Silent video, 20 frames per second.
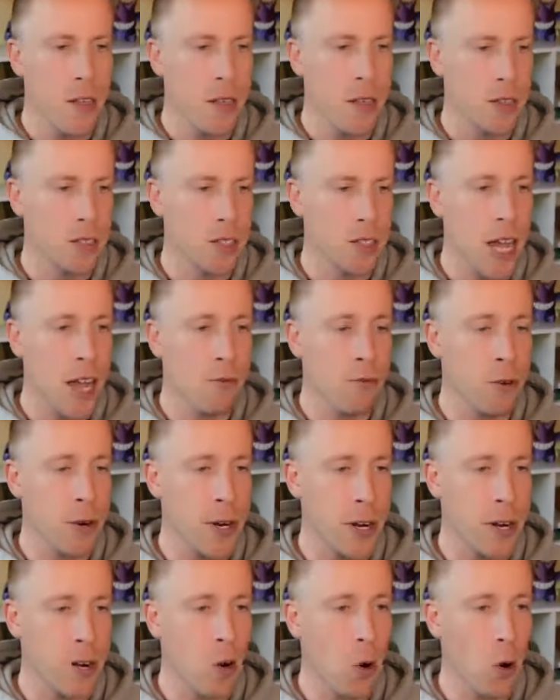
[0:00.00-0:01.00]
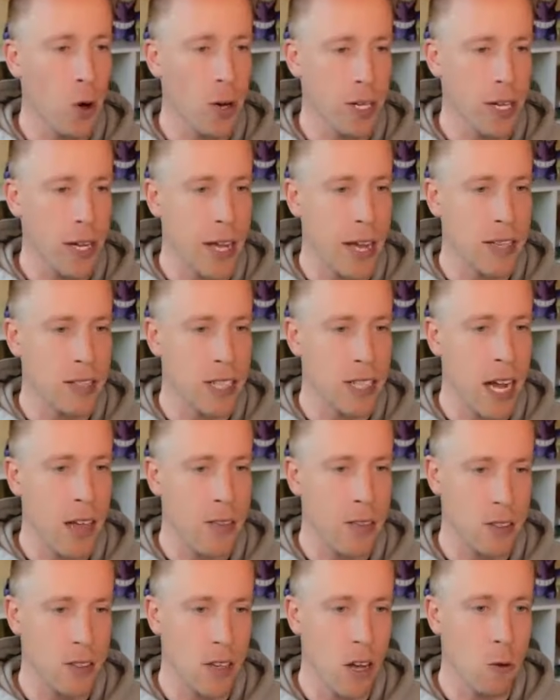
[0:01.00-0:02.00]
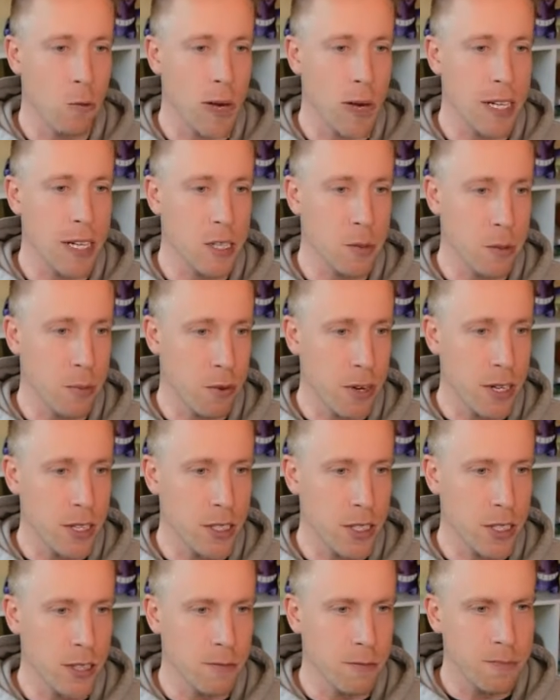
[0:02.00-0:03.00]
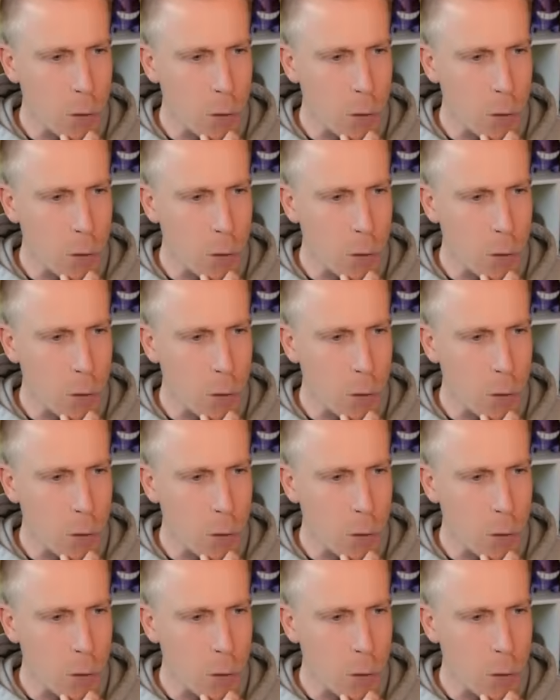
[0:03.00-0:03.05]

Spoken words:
the software here, Orca, has gotten this all ready to be printed.